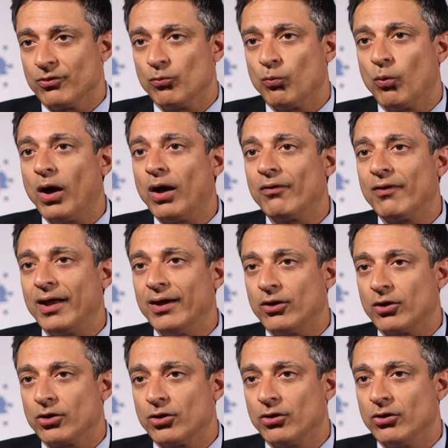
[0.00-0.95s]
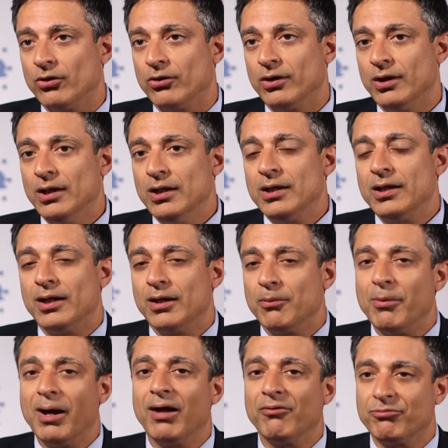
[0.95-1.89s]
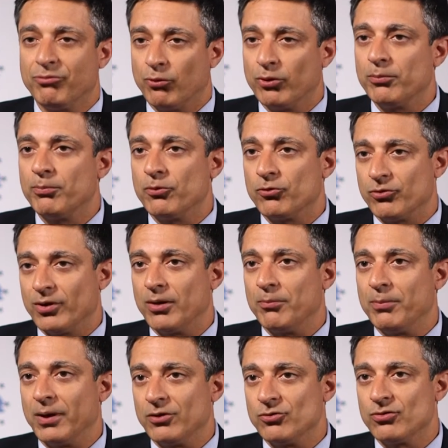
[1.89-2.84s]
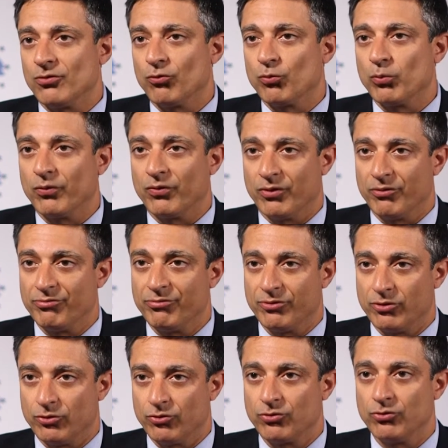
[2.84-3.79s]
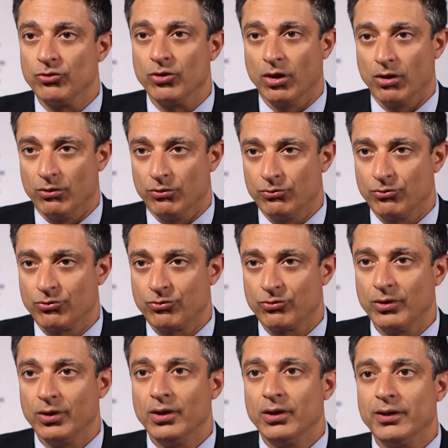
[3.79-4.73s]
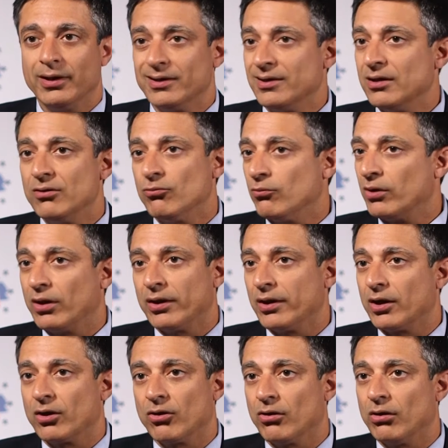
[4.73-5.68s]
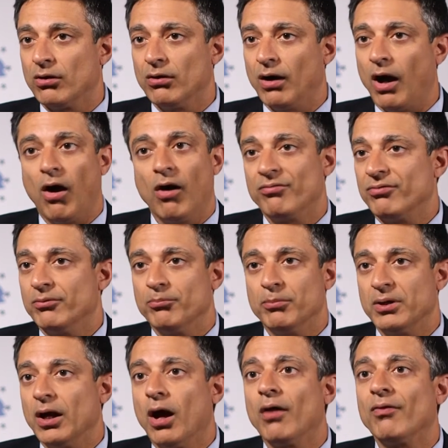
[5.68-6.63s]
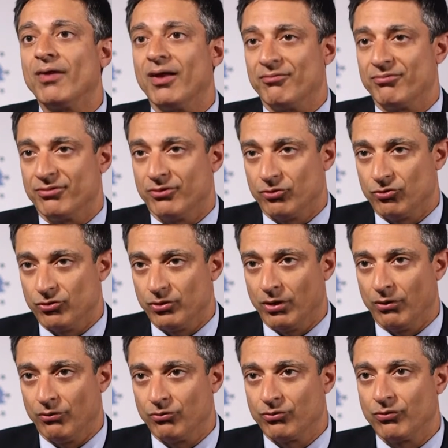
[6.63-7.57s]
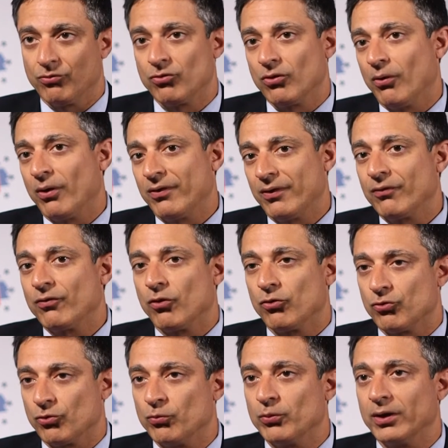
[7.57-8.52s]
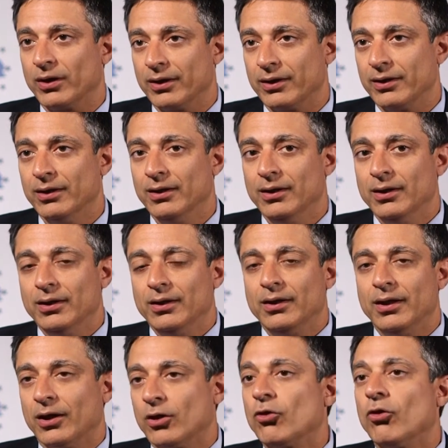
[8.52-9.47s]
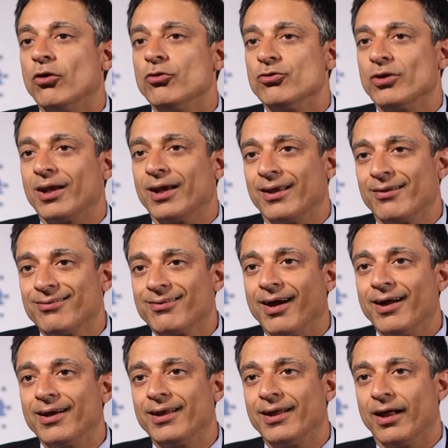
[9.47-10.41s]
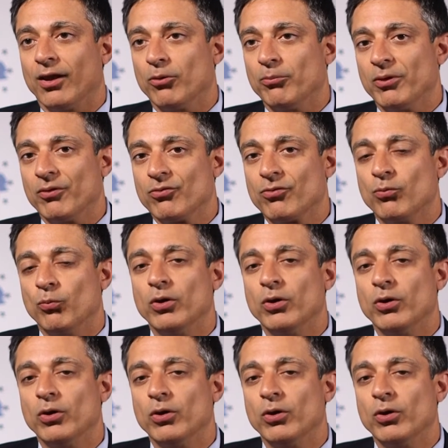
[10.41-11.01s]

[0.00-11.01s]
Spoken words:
And while that occurred in about 40% of patients with their first dose, it didn't really occur often beyond that first dose. And so I think those are really encouraging and exciting elements.